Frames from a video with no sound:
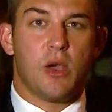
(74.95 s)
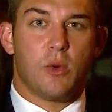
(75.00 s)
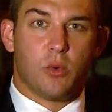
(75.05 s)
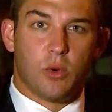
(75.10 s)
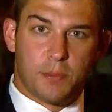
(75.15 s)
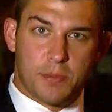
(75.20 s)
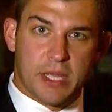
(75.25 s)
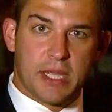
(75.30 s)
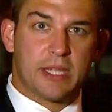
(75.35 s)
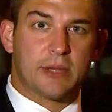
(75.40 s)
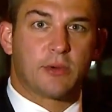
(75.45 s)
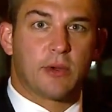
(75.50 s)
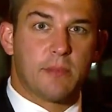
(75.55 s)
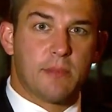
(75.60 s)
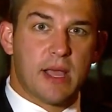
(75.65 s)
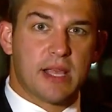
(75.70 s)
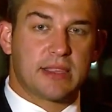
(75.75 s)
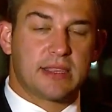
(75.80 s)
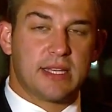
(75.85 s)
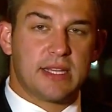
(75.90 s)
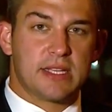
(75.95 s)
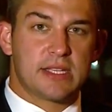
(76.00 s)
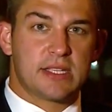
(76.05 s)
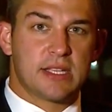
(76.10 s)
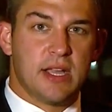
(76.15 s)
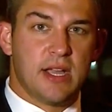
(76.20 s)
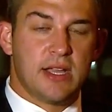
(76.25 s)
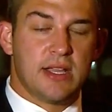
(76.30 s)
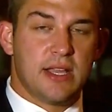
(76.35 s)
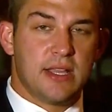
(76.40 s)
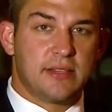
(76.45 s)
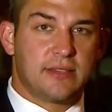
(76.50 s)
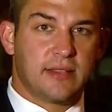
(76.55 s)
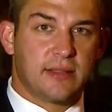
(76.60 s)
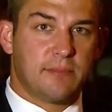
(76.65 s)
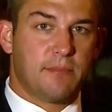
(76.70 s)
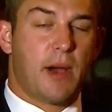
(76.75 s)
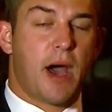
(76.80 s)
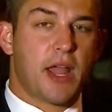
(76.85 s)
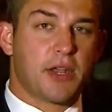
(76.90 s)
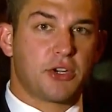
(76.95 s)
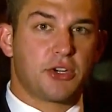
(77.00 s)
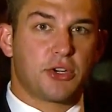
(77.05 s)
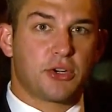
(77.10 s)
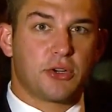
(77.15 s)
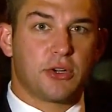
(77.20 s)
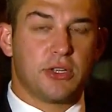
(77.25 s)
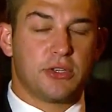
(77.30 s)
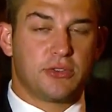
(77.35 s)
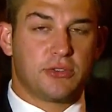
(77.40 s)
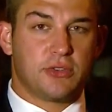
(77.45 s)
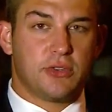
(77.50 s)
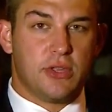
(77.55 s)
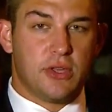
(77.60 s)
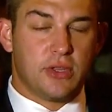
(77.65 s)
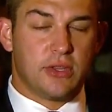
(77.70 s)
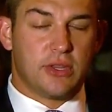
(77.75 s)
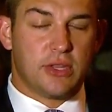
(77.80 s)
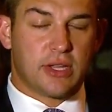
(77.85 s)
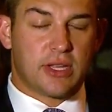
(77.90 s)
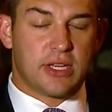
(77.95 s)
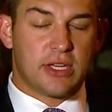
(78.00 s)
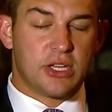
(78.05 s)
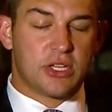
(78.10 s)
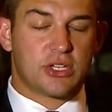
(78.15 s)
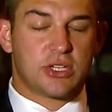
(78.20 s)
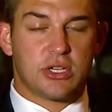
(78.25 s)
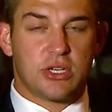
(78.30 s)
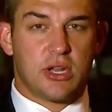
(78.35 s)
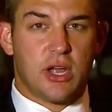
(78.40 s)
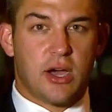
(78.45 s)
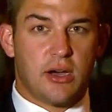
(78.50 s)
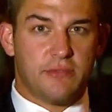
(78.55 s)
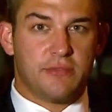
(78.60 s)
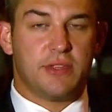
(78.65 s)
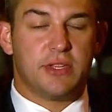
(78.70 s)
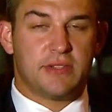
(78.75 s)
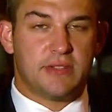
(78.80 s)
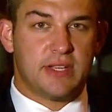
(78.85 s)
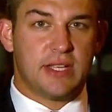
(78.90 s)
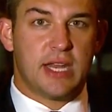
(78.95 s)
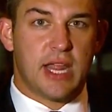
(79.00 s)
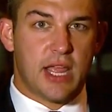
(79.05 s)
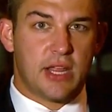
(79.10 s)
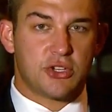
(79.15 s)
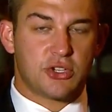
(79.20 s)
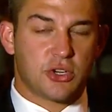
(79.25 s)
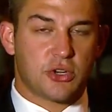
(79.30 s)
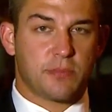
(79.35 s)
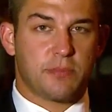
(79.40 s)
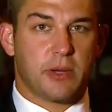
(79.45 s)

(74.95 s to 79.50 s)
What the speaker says: We'll be here at Methodist and to monitor the condition of the teenager.